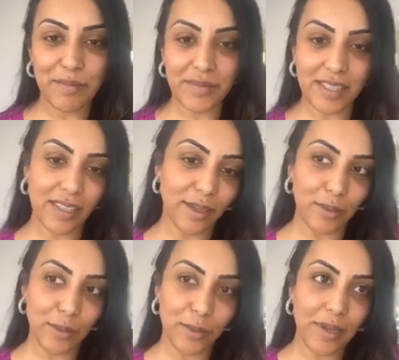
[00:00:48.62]

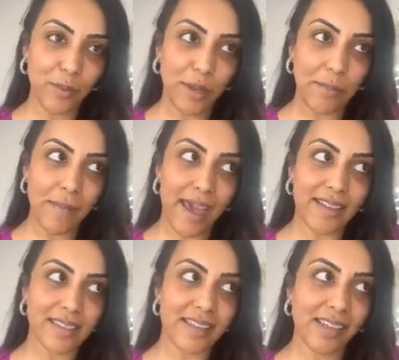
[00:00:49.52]
So we
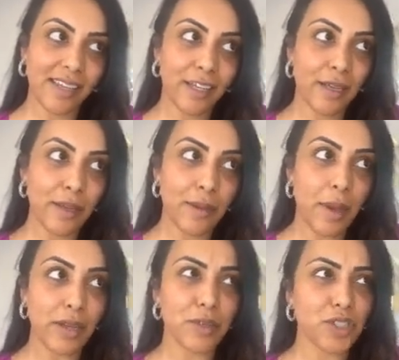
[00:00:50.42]
met,
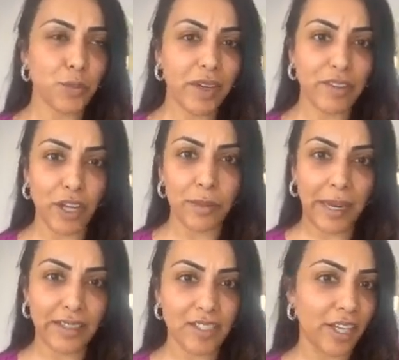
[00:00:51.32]
we had known
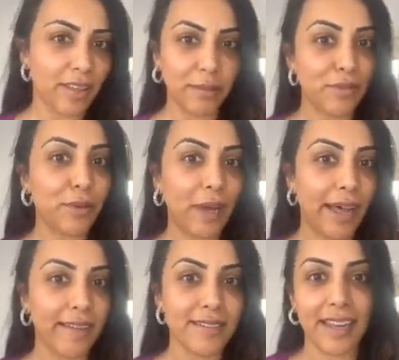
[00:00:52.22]
about each other
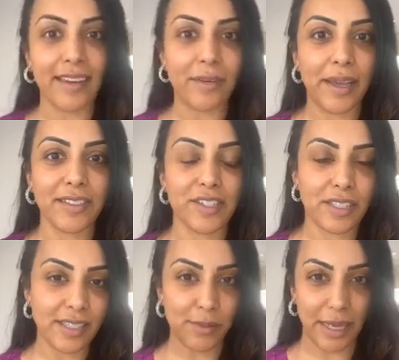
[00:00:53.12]
beforehand anyway, just
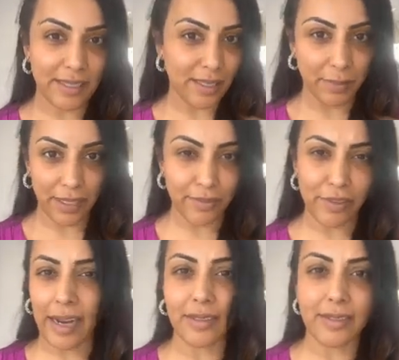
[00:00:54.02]
because we had similar
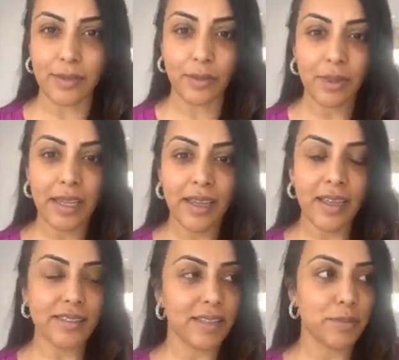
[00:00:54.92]
friends or
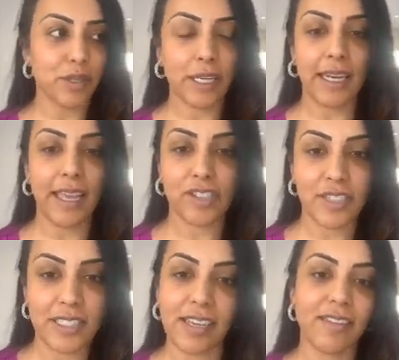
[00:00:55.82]
some sort of
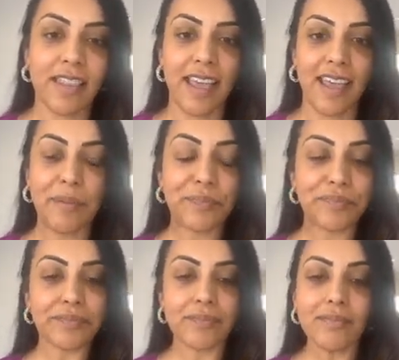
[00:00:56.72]
connections here and there.
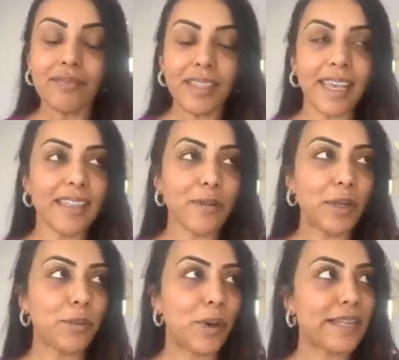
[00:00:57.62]
And then
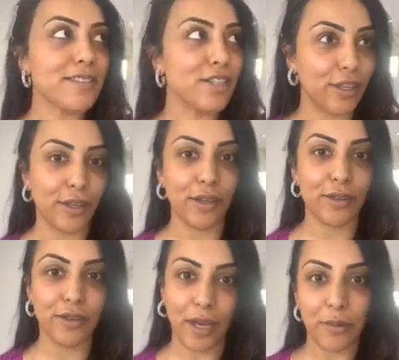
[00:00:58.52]
we went
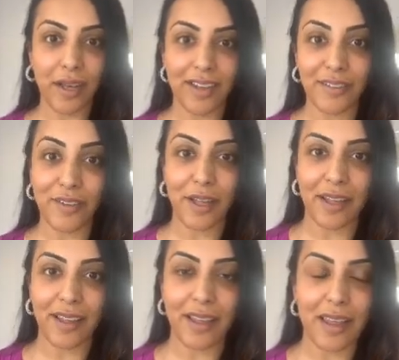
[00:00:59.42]
to Goa for
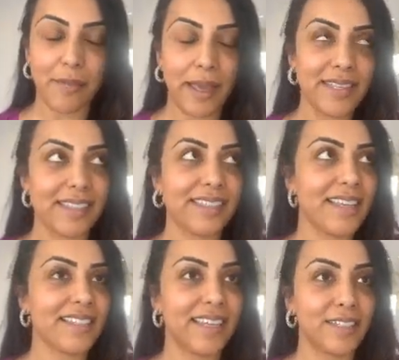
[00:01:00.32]
her amazing
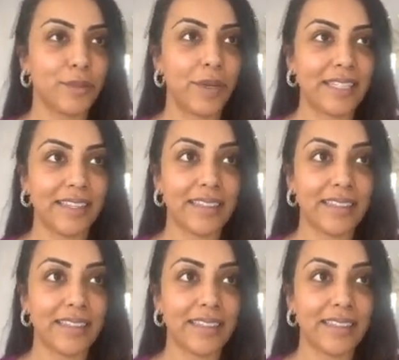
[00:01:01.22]
destination wedding.